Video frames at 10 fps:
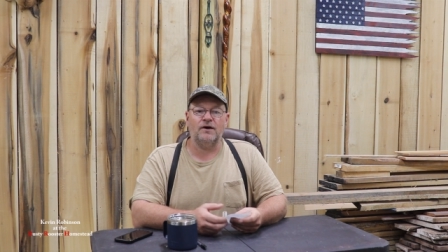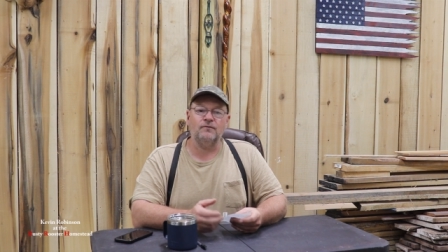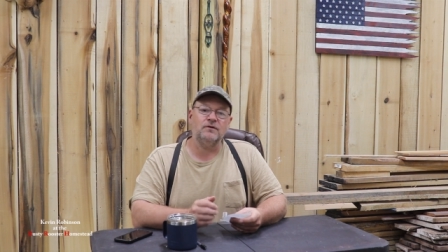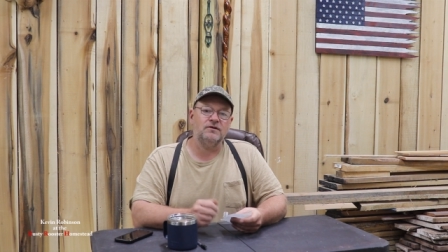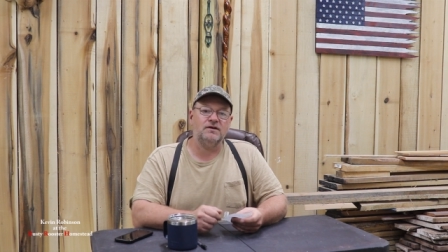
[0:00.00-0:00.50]
I
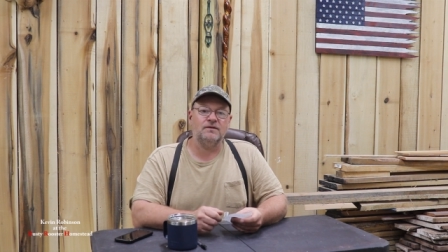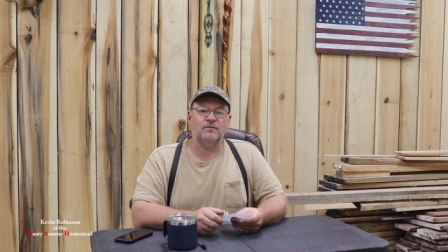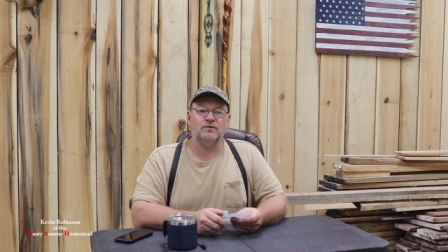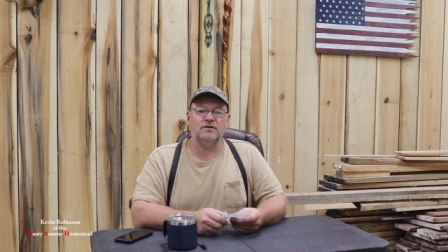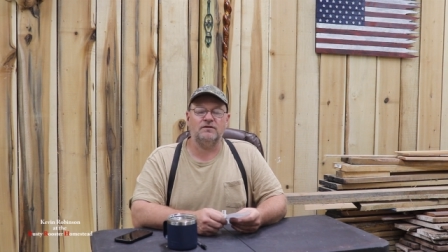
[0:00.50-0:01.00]
wanted to get
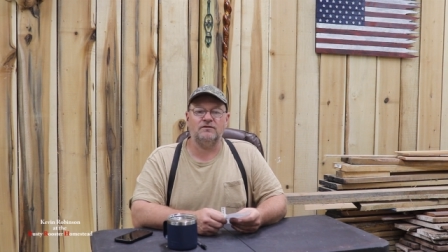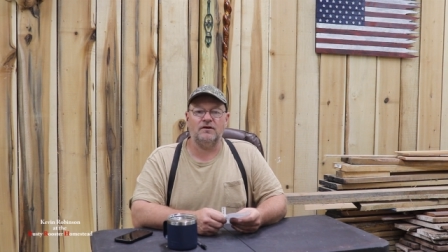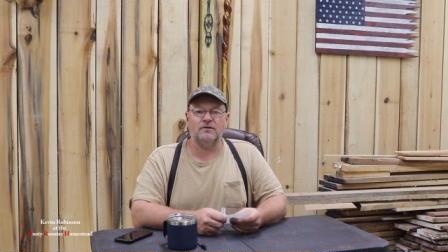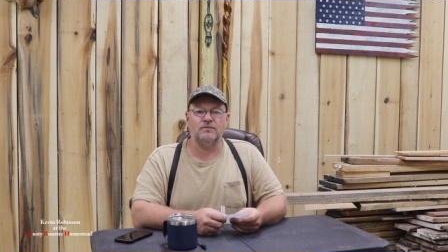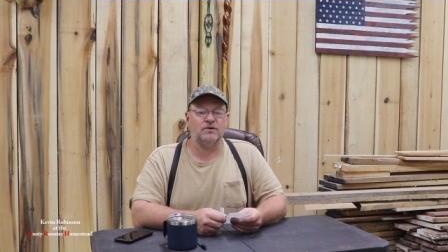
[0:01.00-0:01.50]
them on this
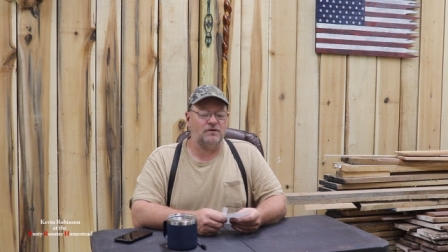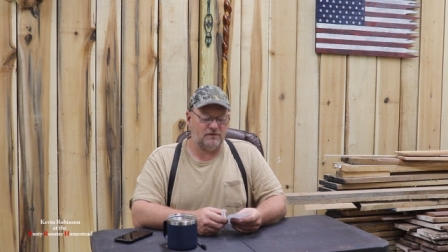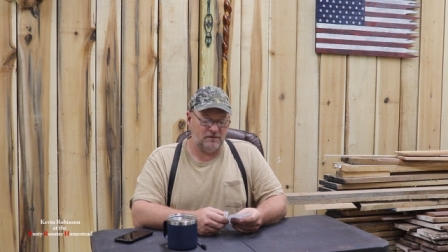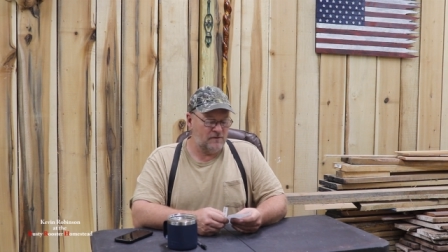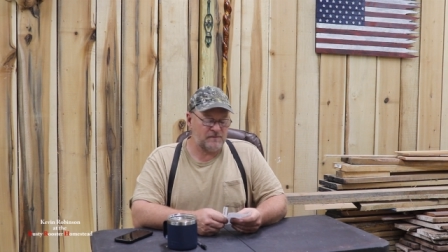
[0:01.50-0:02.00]
channel
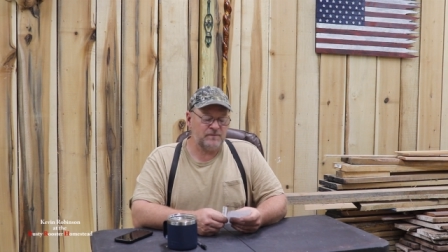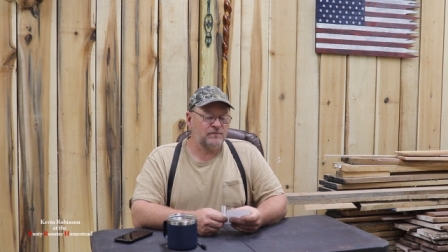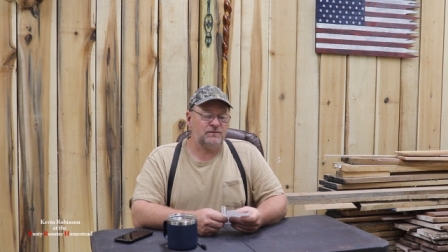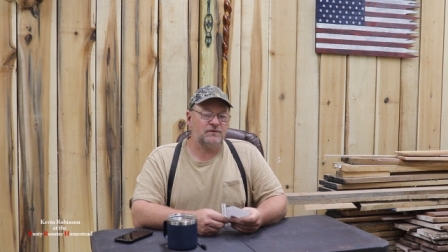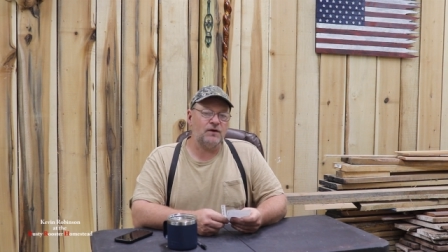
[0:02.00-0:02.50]
because
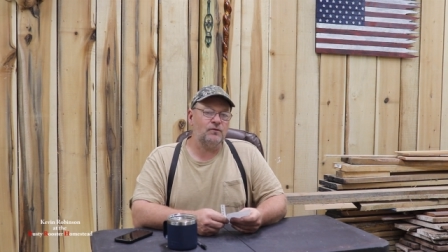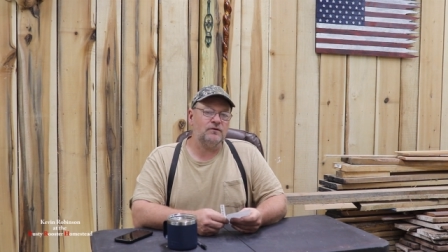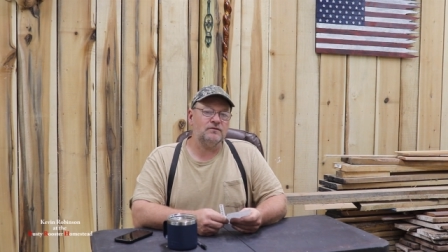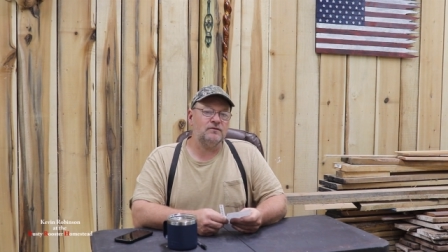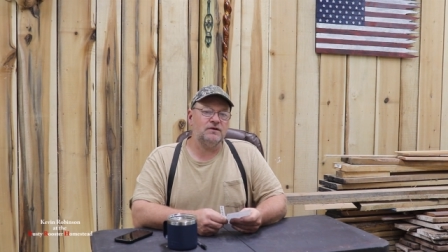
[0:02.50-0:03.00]
they
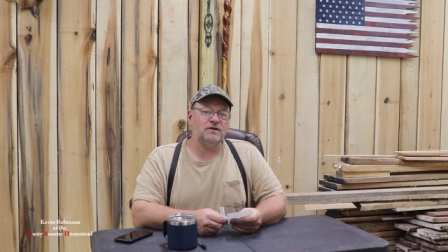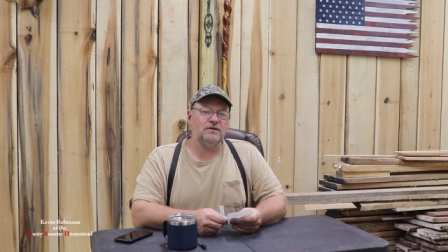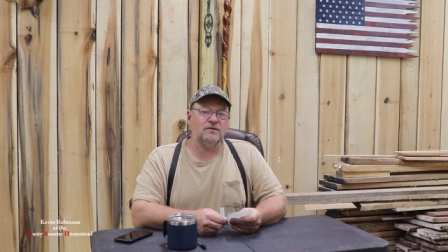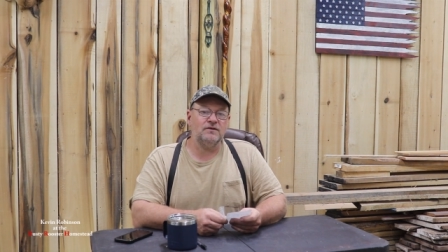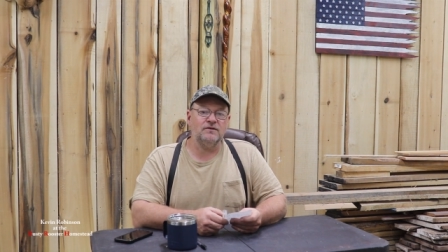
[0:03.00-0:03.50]
weren't doing
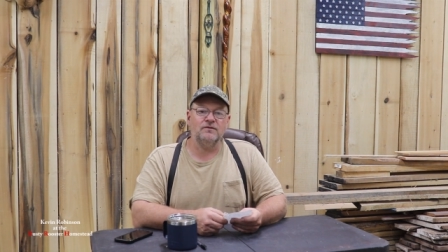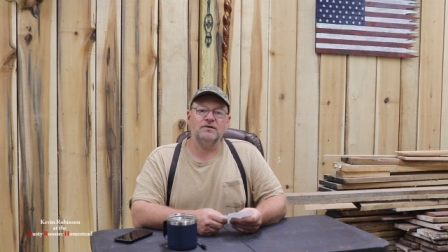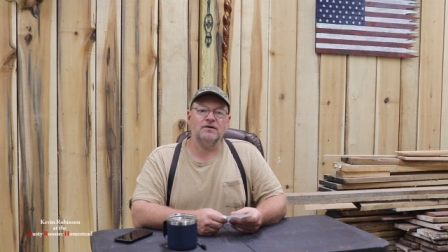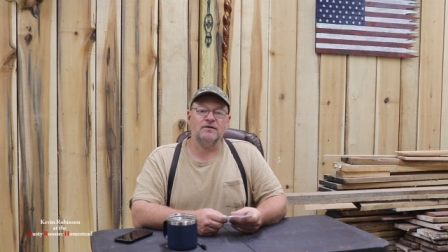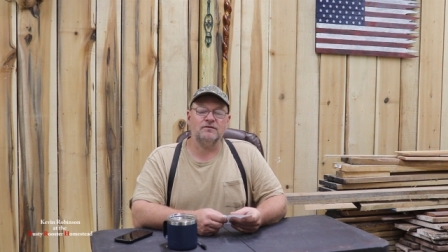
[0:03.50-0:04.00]
any good
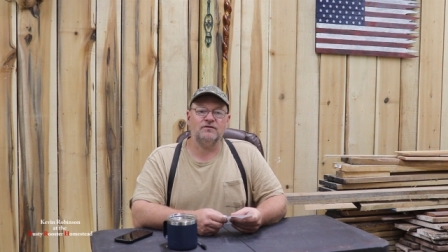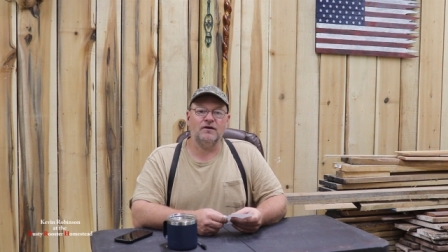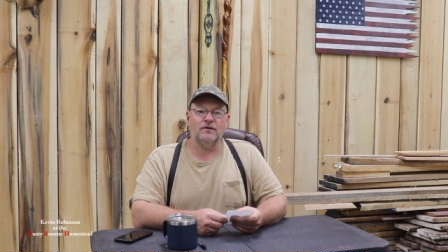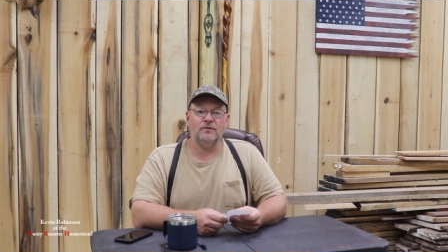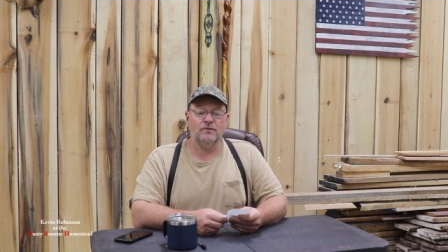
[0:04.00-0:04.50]
on the other
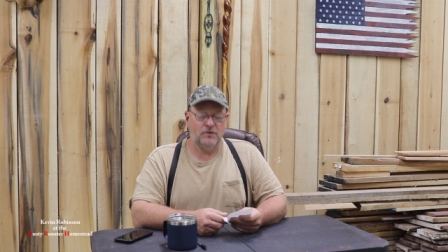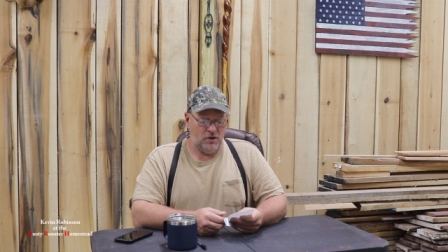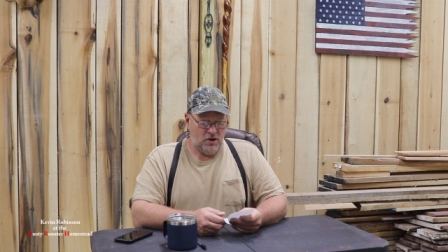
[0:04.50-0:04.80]
channel.